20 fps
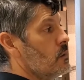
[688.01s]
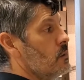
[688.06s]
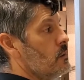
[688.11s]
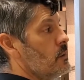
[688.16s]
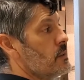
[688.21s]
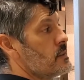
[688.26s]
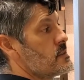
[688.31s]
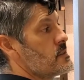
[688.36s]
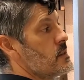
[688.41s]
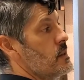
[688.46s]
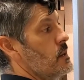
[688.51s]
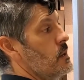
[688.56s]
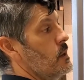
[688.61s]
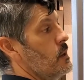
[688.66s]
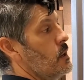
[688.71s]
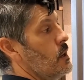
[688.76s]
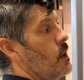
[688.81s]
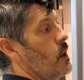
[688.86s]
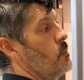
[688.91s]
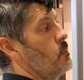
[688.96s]
let's say,
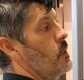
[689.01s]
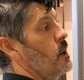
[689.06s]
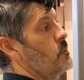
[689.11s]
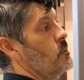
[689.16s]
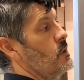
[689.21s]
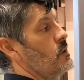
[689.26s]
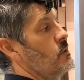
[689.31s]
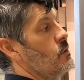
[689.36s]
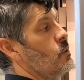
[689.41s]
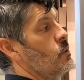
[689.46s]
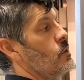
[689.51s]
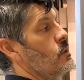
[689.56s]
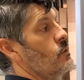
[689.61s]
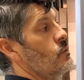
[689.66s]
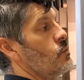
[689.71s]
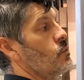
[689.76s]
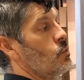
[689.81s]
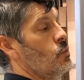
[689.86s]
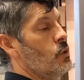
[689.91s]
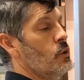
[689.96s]
I might be going
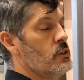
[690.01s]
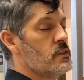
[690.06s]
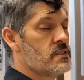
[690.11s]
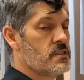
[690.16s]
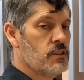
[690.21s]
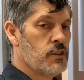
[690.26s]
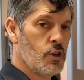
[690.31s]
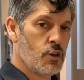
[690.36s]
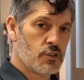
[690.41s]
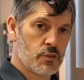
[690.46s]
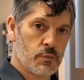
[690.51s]
really slow,